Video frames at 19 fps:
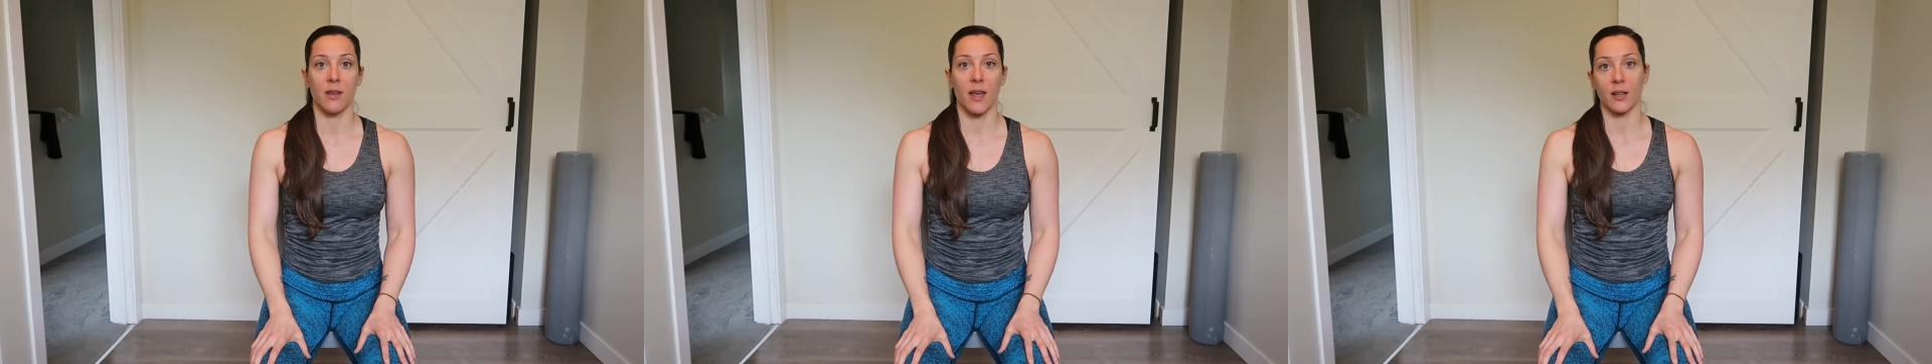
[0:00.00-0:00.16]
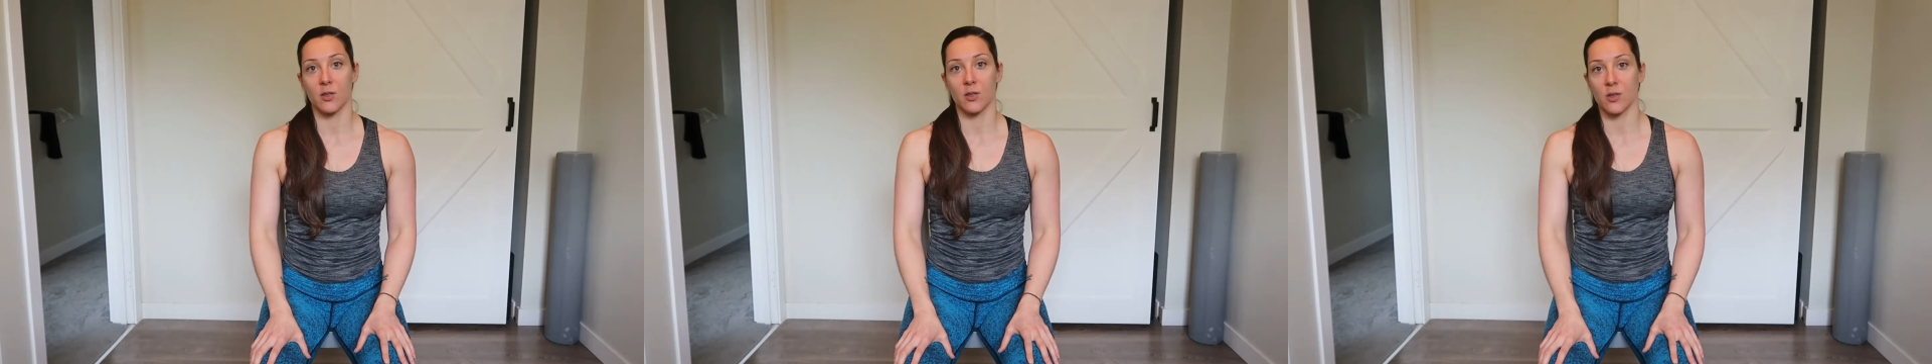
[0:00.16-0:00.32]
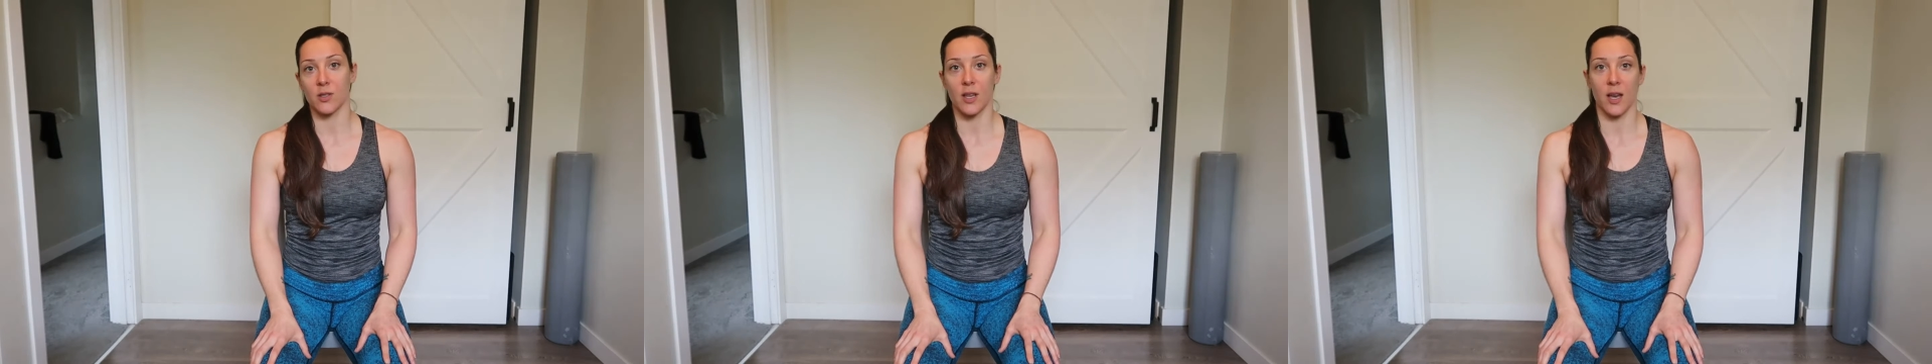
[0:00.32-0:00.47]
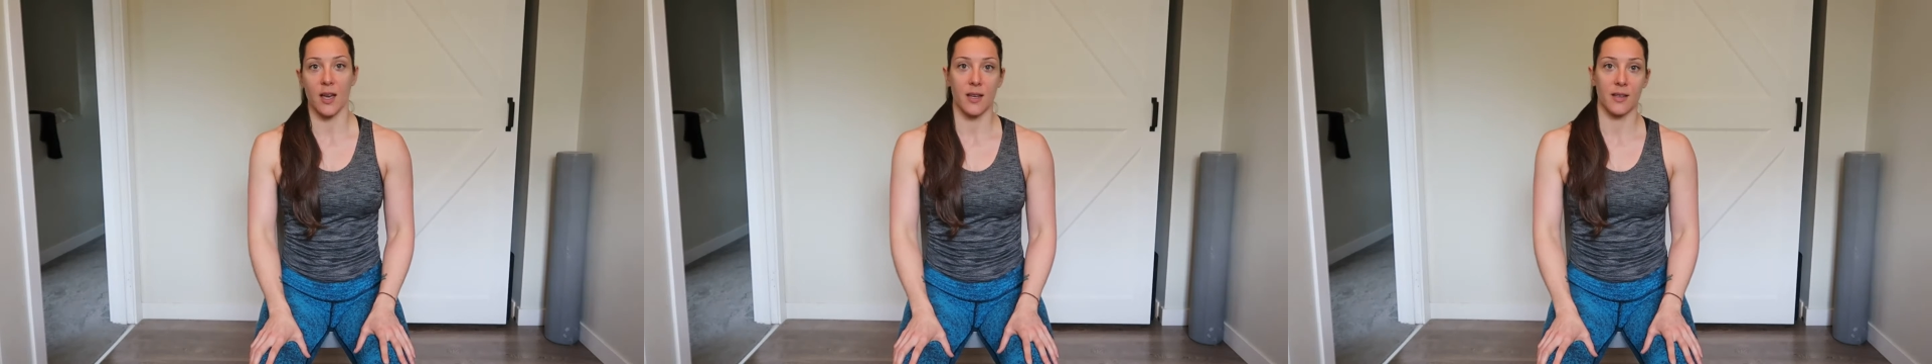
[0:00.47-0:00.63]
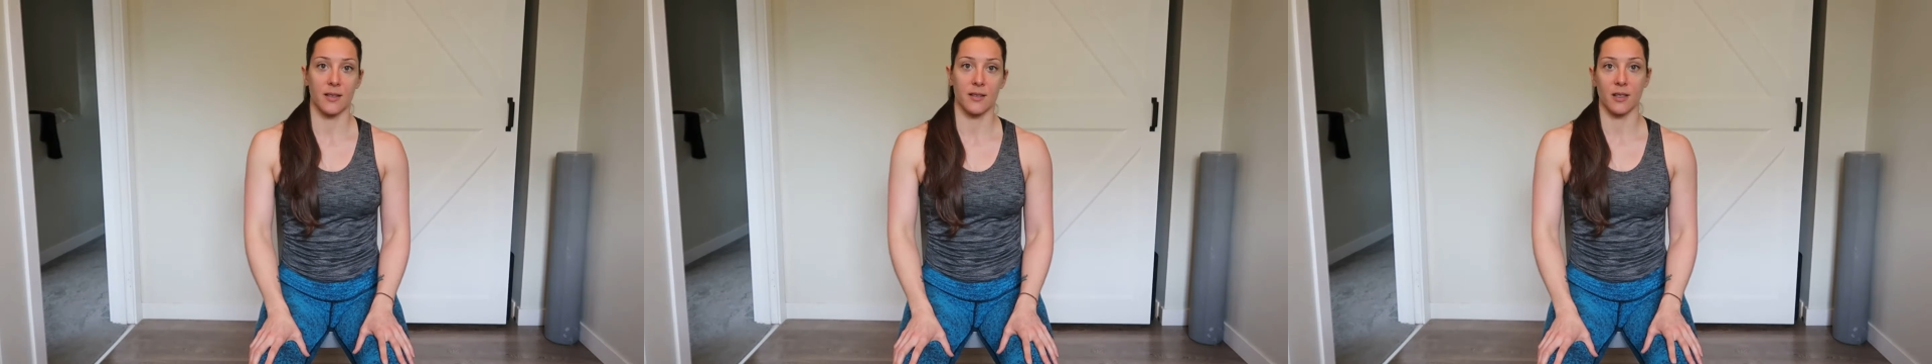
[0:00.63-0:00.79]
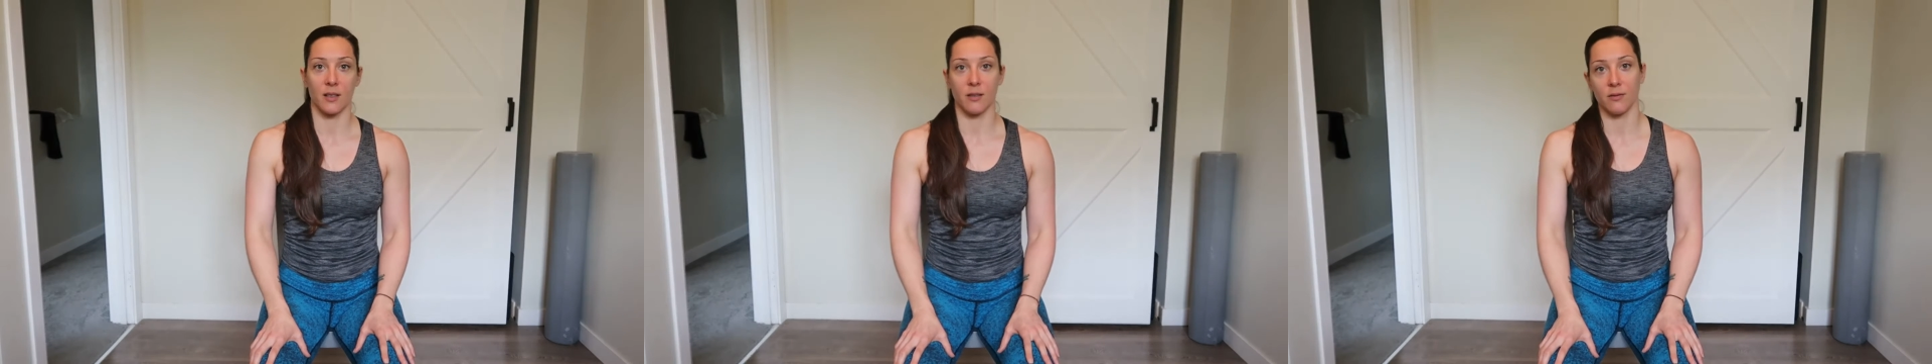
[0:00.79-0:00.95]

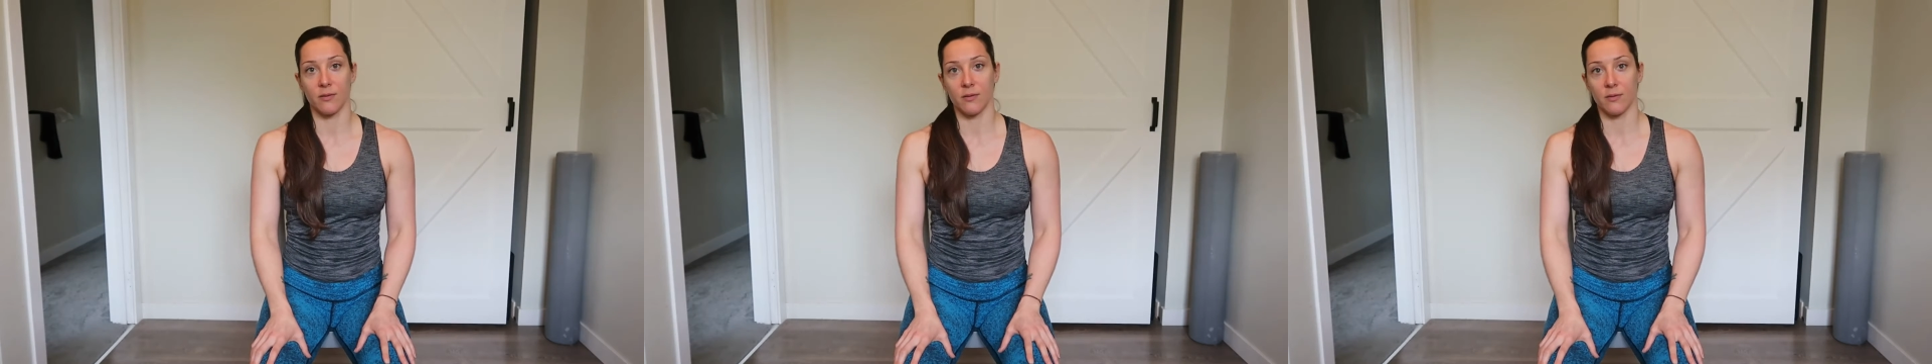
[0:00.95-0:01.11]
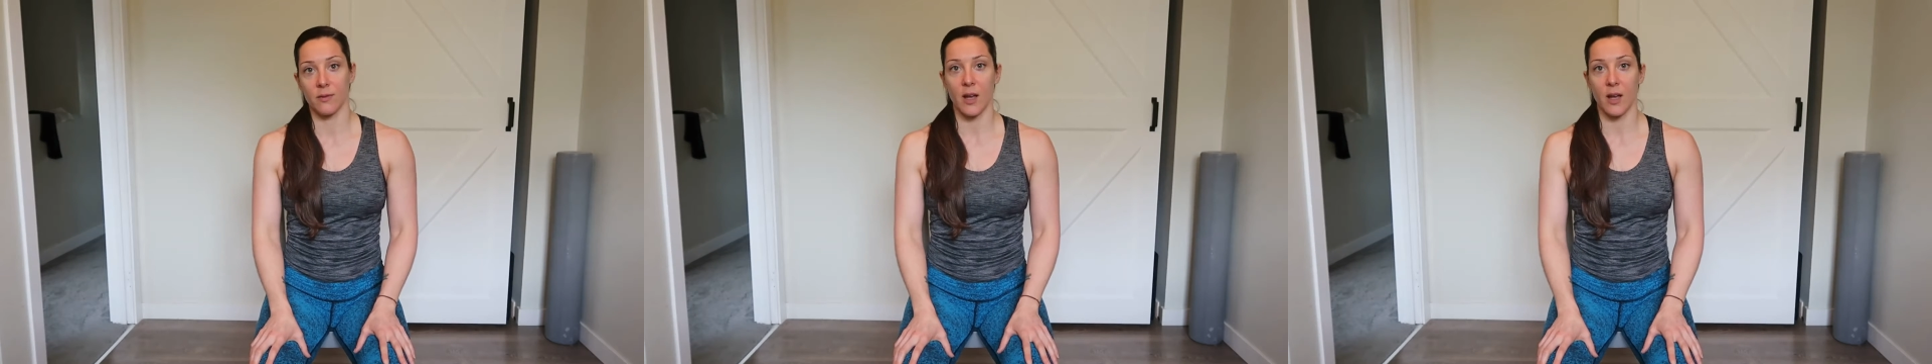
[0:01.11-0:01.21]
exercise and